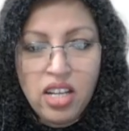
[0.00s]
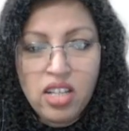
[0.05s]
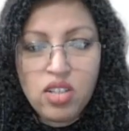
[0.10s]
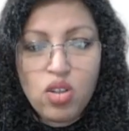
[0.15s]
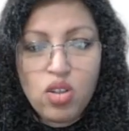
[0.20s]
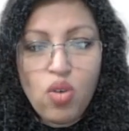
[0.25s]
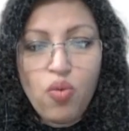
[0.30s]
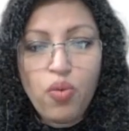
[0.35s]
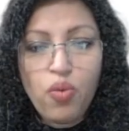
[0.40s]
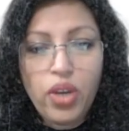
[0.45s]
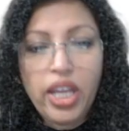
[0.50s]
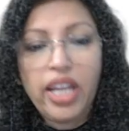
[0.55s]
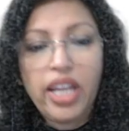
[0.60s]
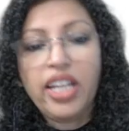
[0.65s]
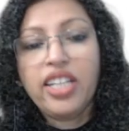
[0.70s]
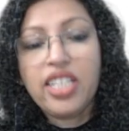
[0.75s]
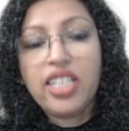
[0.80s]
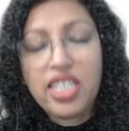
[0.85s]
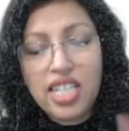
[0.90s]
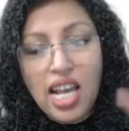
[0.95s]
So
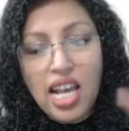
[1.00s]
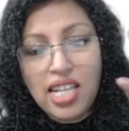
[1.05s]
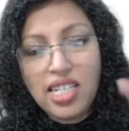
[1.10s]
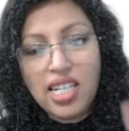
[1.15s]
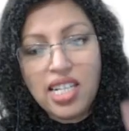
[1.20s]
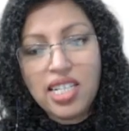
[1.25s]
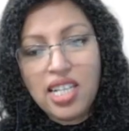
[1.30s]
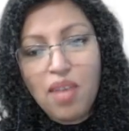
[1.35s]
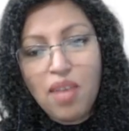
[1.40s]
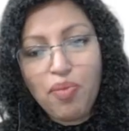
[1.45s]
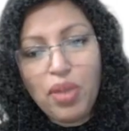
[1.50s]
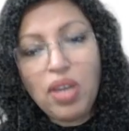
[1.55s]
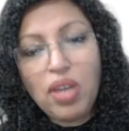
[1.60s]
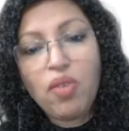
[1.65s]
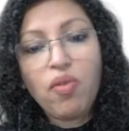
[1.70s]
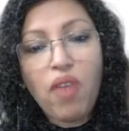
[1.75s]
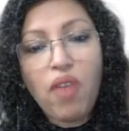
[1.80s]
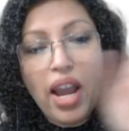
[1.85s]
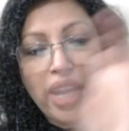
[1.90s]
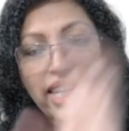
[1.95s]
he discusses
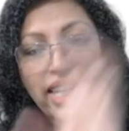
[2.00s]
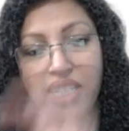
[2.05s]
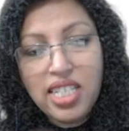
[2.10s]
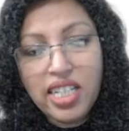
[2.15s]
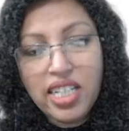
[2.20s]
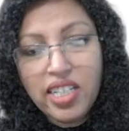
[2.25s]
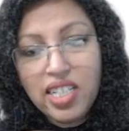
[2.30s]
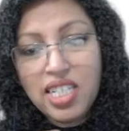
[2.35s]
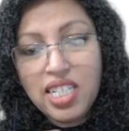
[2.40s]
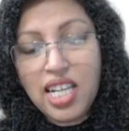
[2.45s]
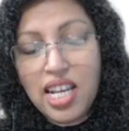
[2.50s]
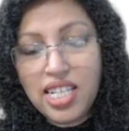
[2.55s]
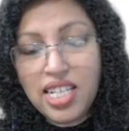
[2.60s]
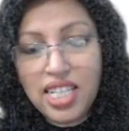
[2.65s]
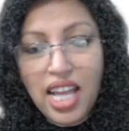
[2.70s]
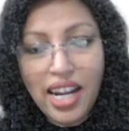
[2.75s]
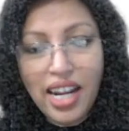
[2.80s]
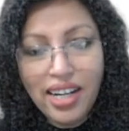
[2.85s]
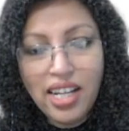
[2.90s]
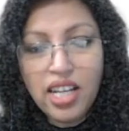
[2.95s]
something. Why does he discuss
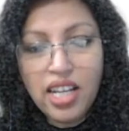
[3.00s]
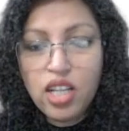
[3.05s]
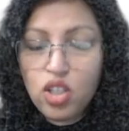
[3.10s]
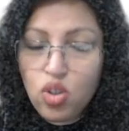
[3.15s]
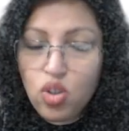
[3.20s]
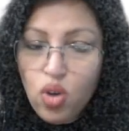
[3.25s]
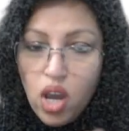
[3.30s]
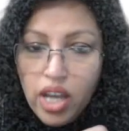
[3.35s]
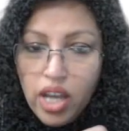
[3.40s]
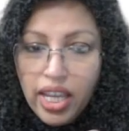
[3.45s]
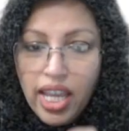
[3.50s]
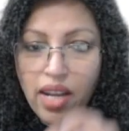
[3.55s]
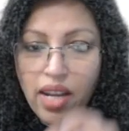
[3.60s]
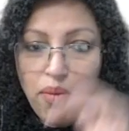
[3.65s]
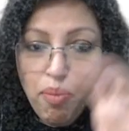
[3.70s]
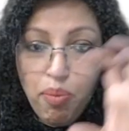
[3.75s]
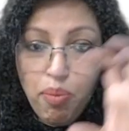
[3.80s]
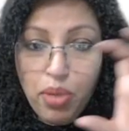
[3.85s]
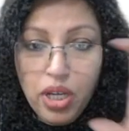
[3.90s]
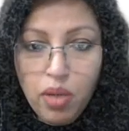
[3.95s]
that? So again,
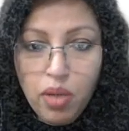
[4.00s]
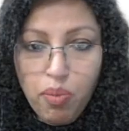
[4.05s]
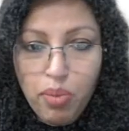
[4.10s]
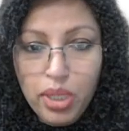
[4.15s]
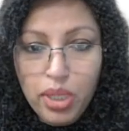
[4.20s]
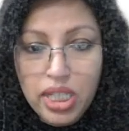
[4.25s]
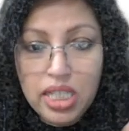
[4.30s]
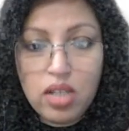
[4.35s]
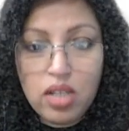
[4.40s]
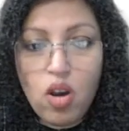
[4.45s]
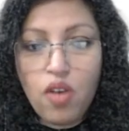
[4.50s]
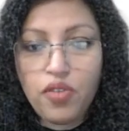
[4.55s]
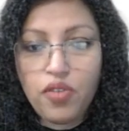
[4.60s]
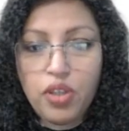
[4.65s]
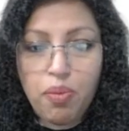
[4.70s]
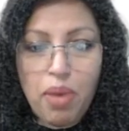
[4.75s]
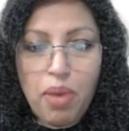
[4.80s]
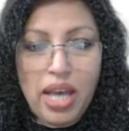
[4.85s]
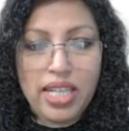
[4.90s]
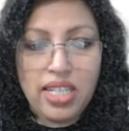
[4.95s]
purpose of
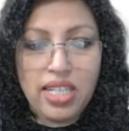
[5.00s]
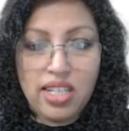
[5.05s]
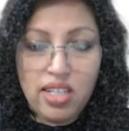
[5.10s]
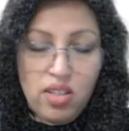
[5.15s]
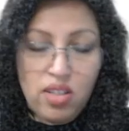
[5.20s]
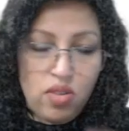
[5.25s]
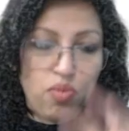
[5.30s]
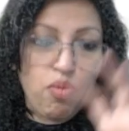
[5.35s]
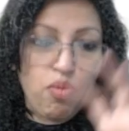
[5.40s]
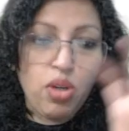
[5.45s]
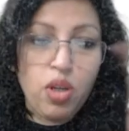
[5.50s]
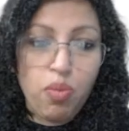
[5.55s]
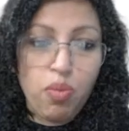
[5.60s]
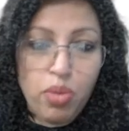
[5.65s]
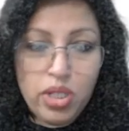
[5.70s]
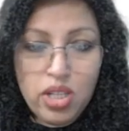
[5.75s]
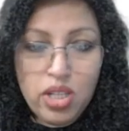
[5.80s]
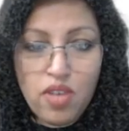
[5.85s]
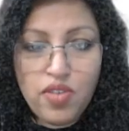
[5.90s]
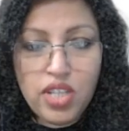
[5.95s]
the passage,
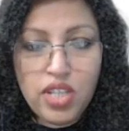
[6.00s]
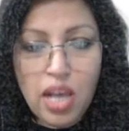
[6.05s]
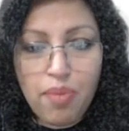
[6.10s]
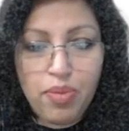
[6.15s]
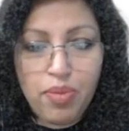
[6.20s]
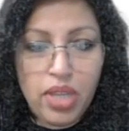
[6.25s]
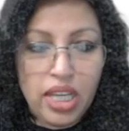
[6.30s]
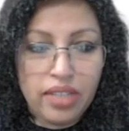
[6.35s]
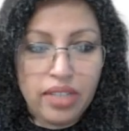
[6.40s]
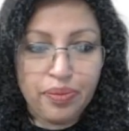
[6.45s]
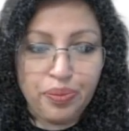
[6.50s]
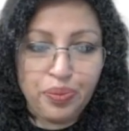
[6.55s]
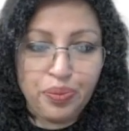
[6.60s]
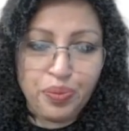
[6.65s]
purpose of something.